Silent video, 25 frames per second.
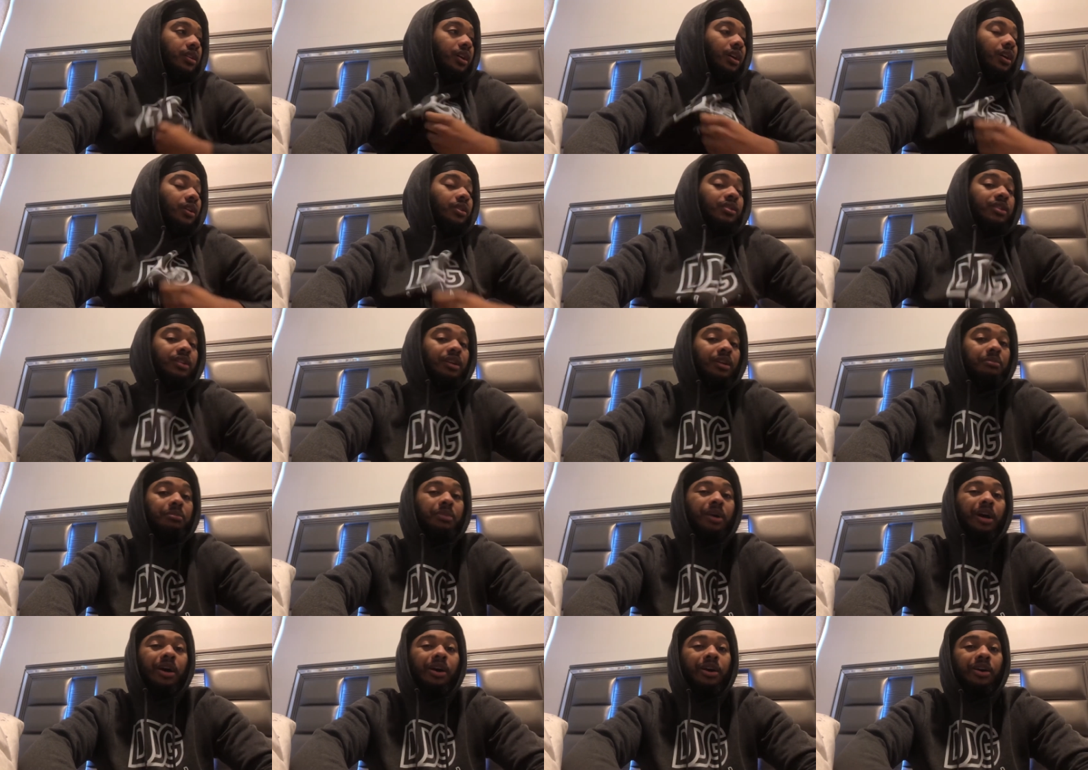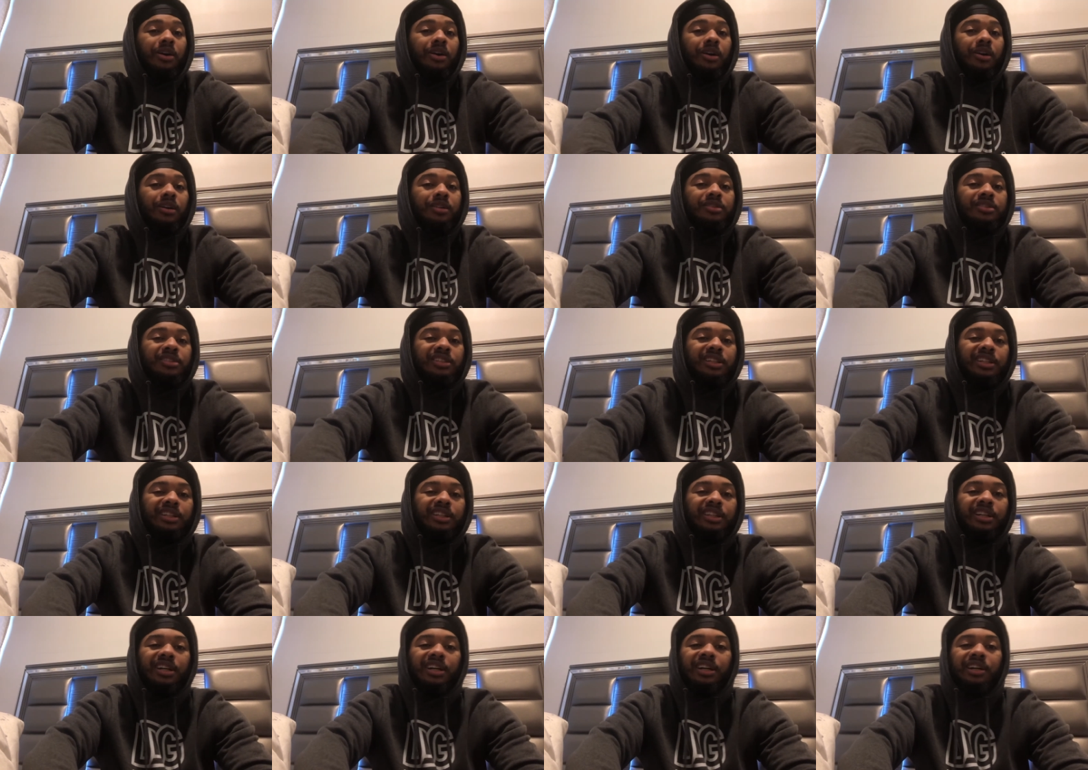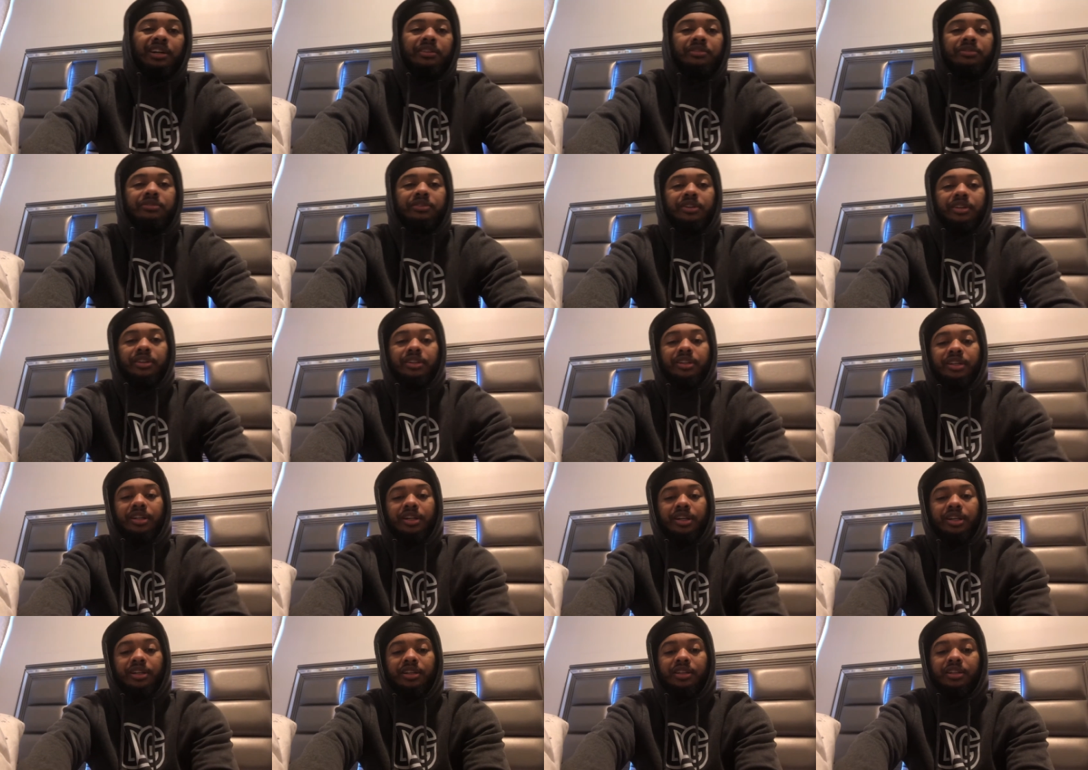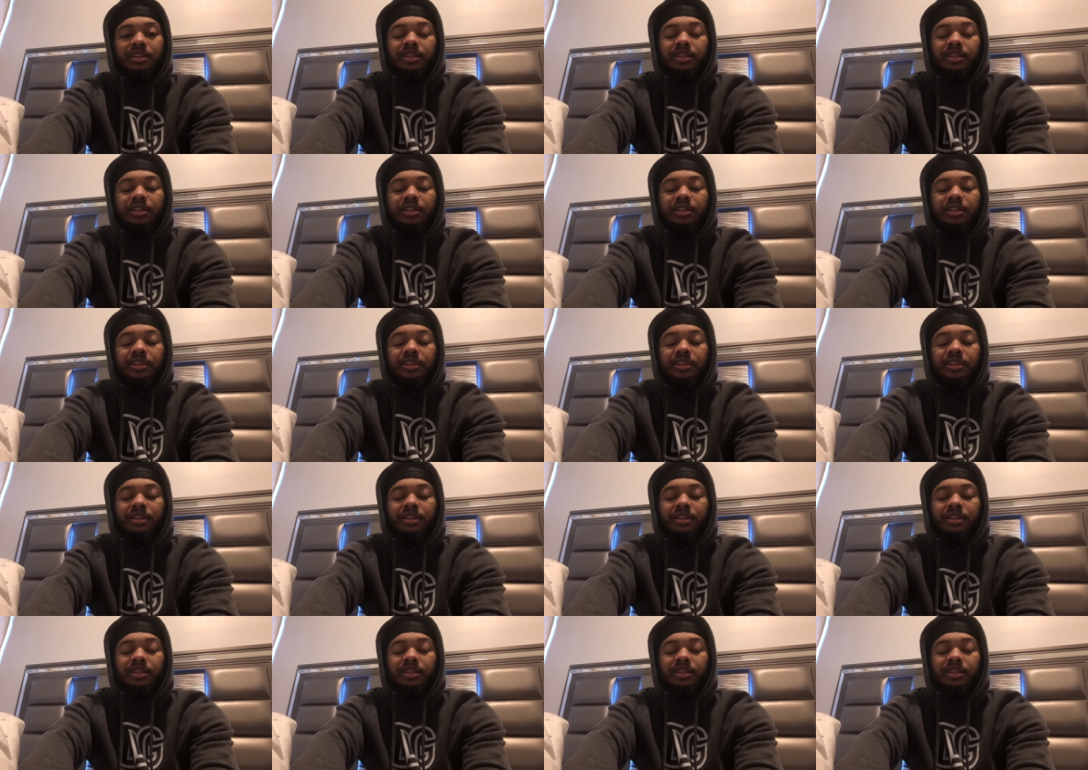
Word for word: was gonna buy a car, and uh, fuck that.